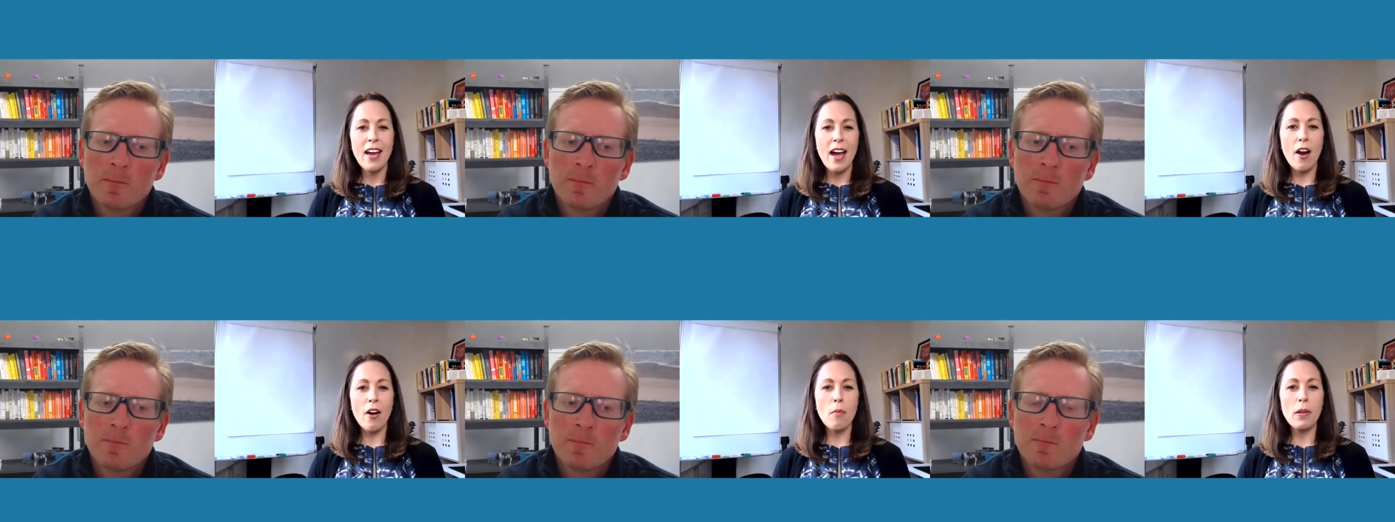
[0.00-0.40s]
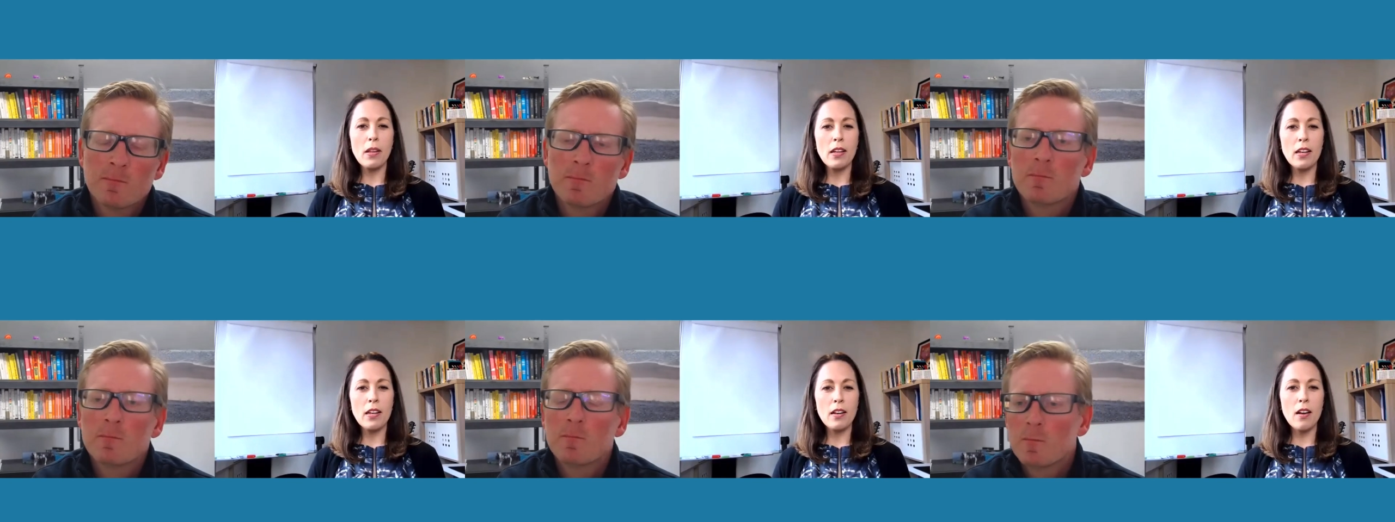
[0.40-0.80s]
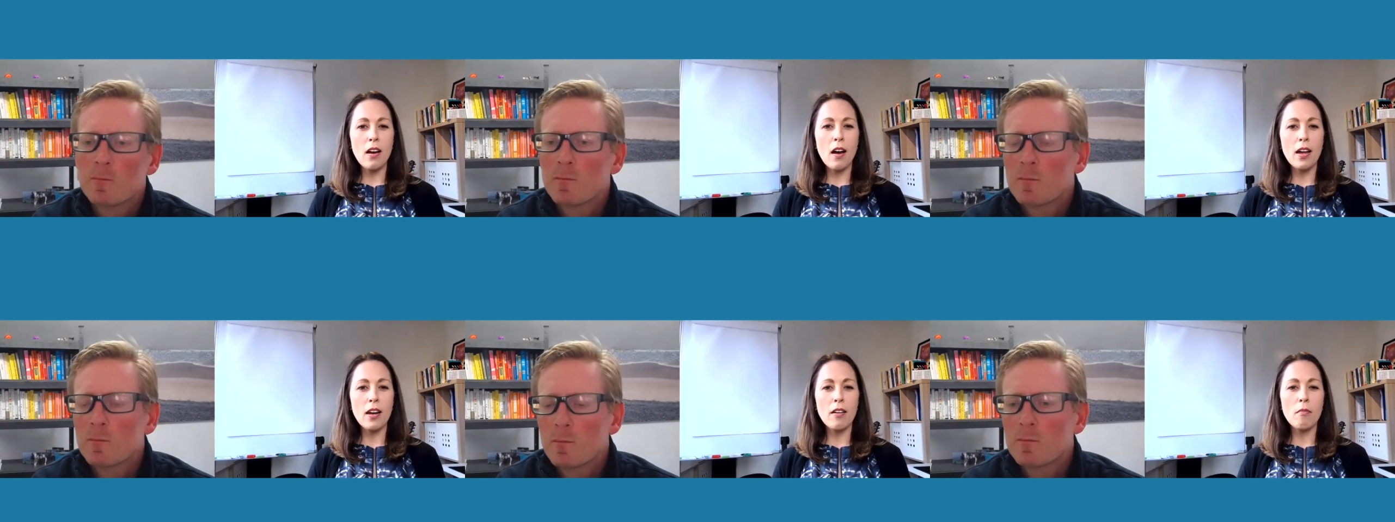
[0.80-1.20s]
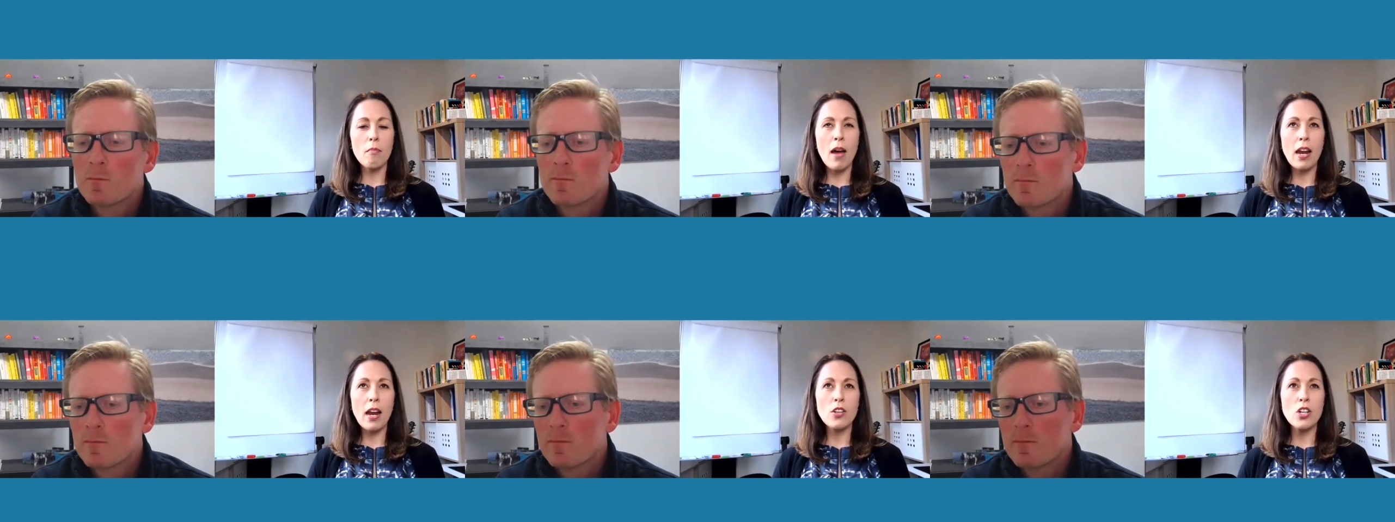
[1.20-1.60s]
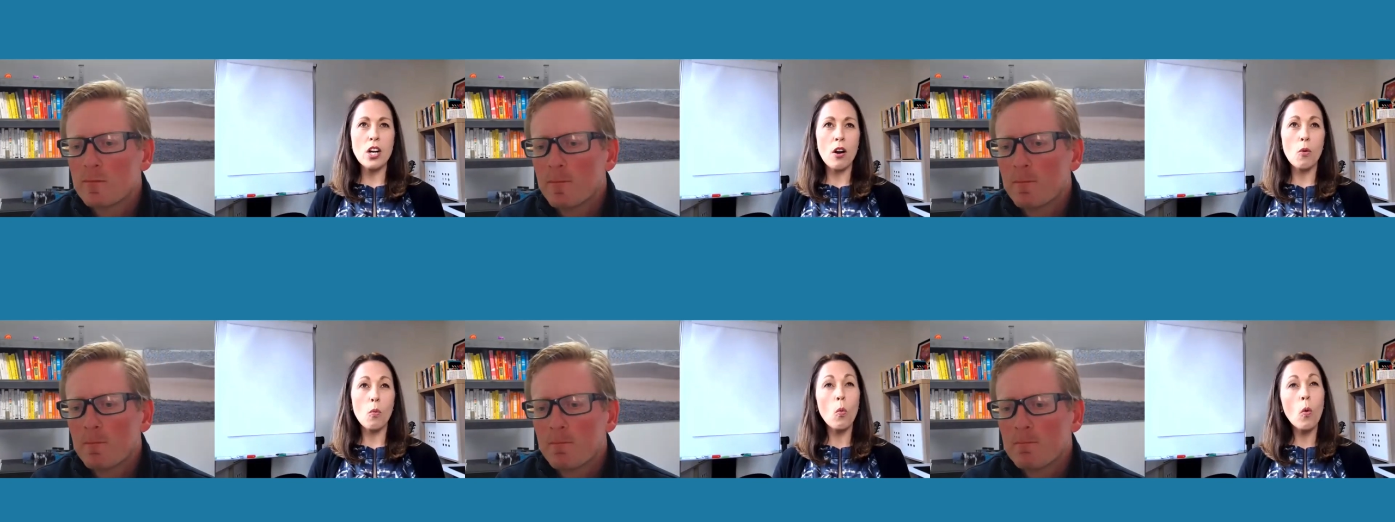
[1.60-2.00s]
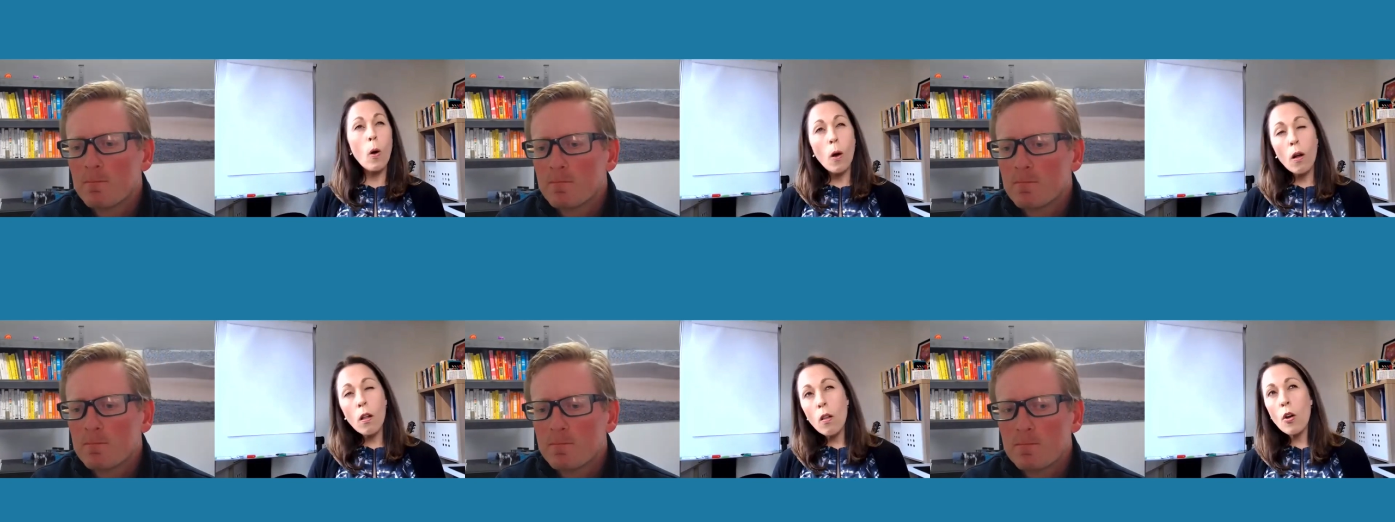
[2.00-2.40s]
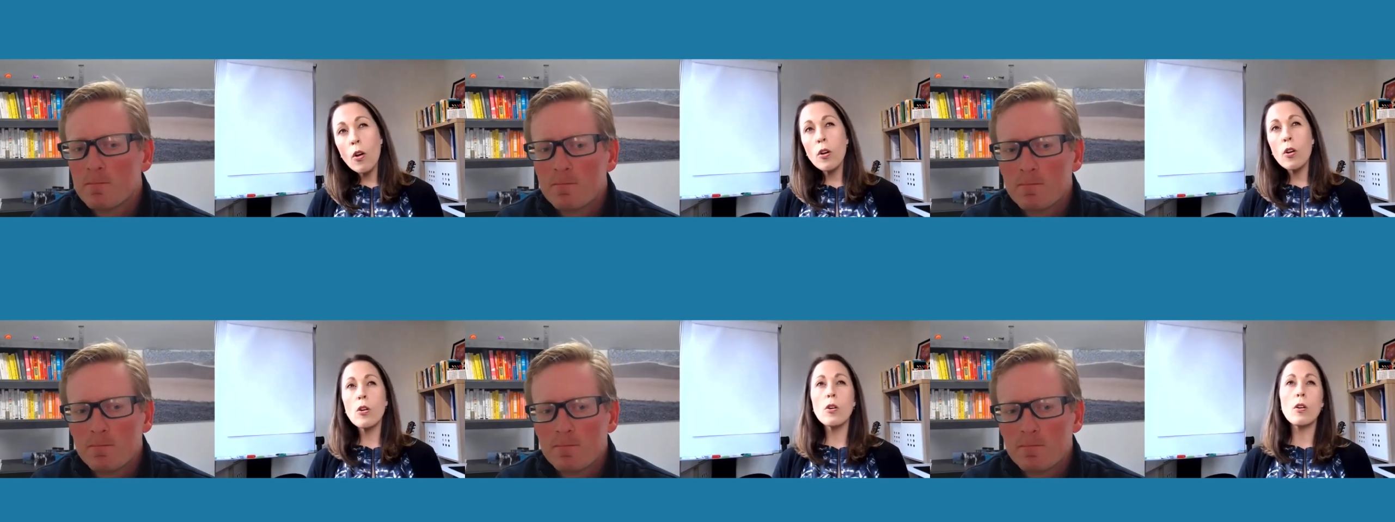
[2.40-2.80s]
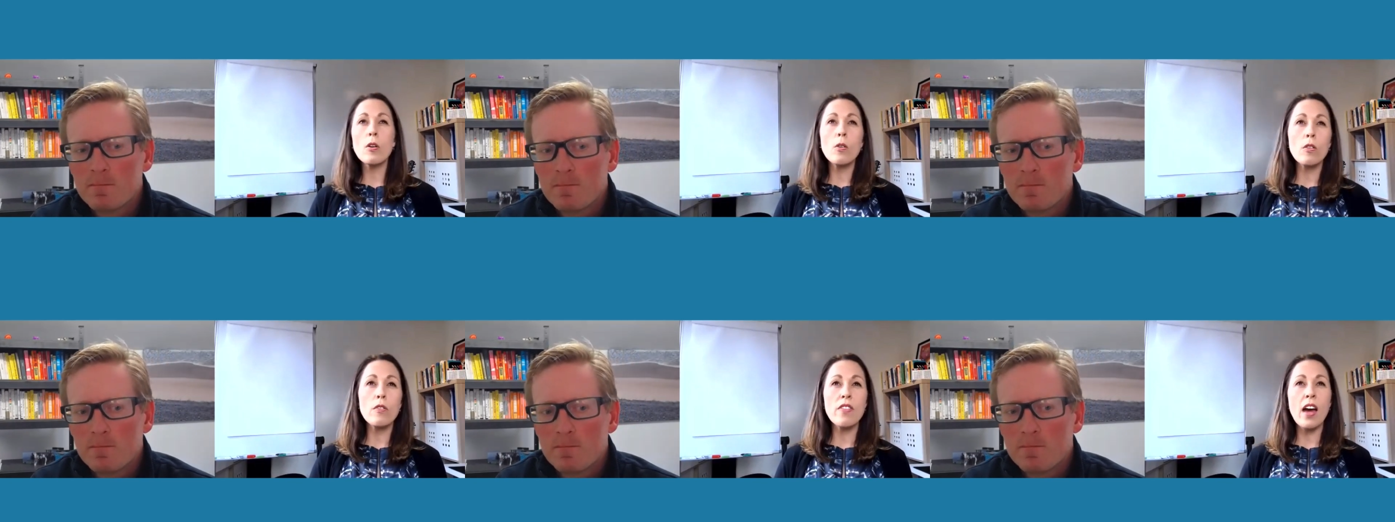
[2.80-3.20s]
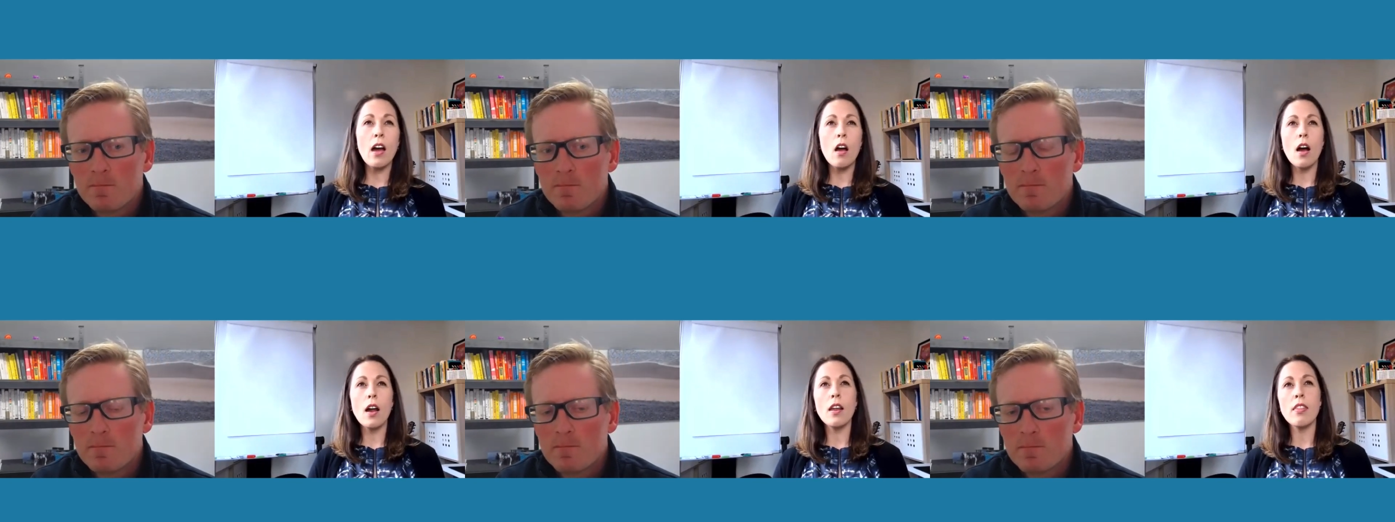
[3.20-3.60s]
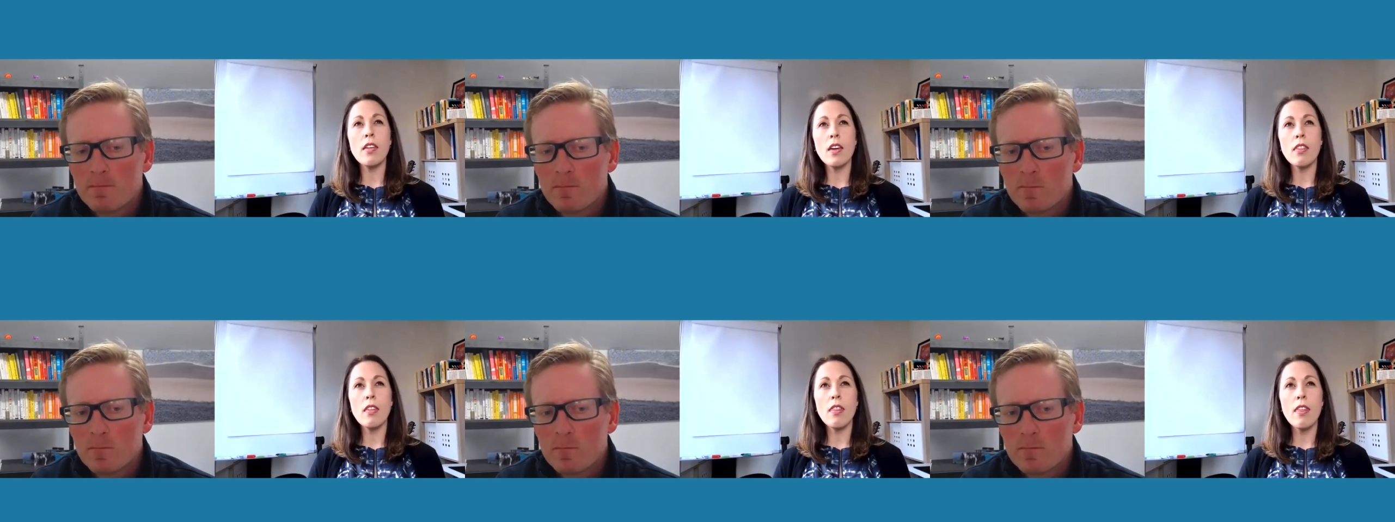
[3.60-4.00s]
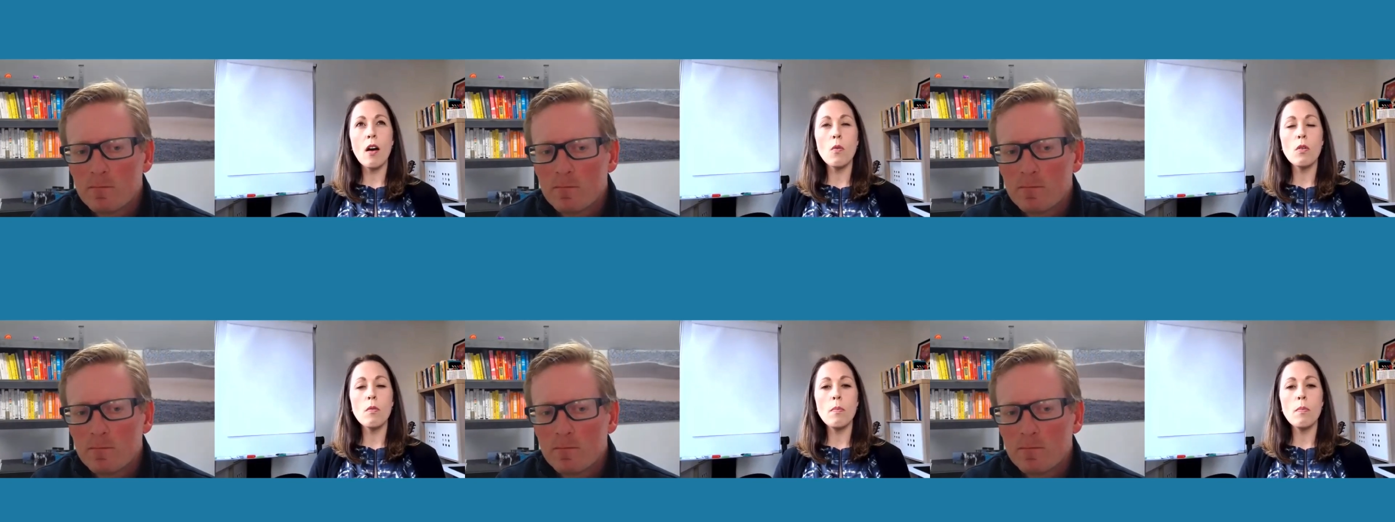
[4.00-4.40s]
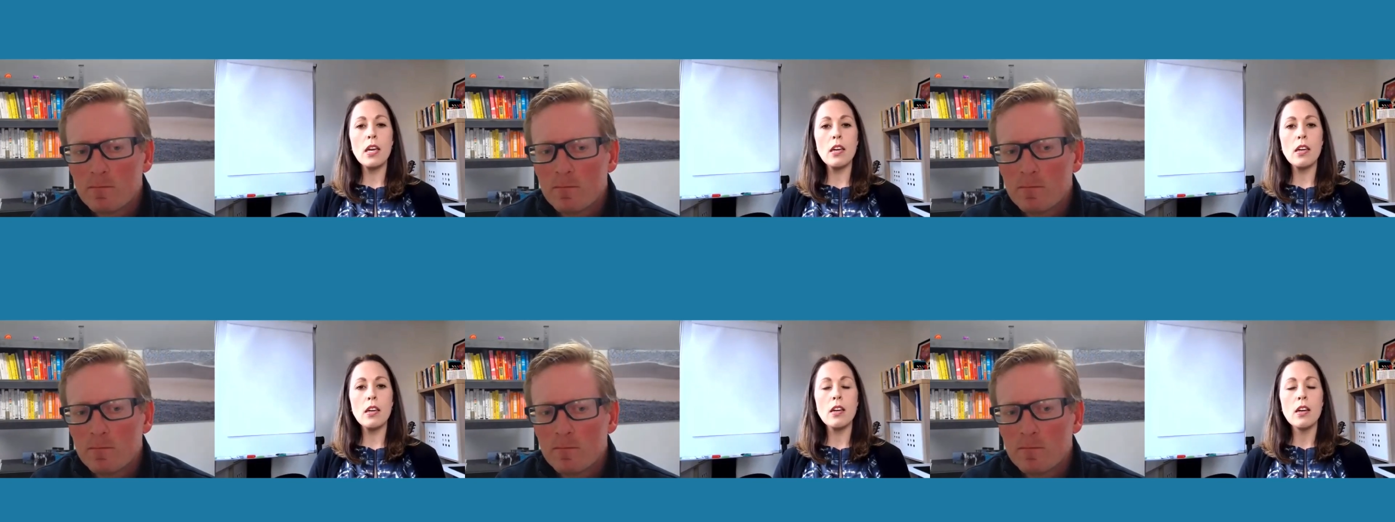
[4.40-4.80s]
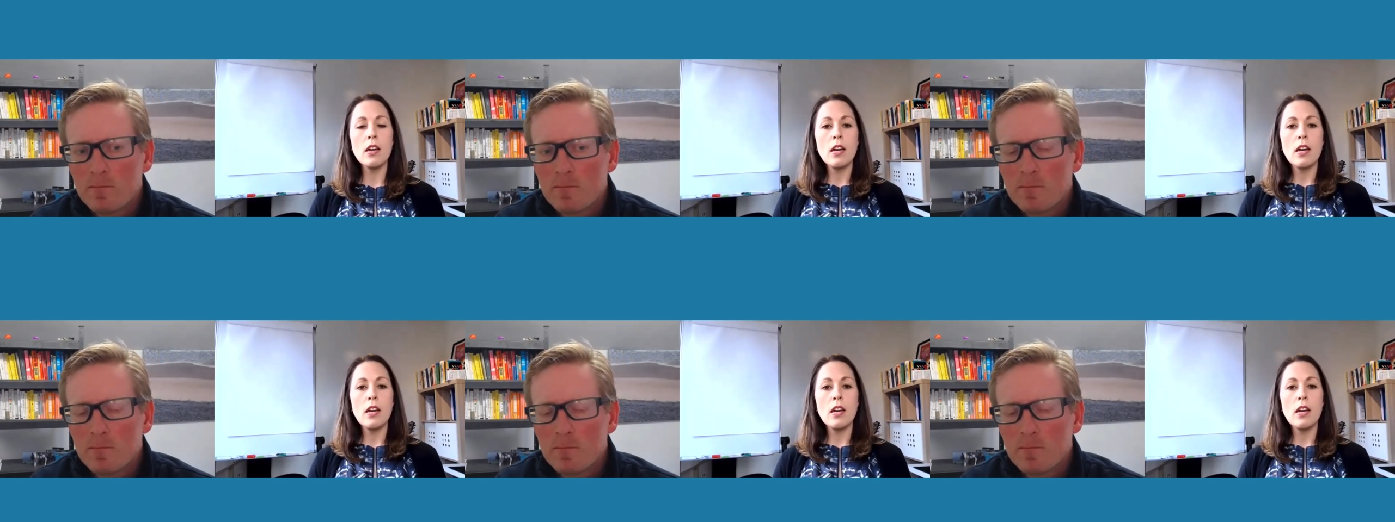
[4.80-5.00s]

Speaker 1: our ability to kind of manage our own workload and all of that kind of thing that that would be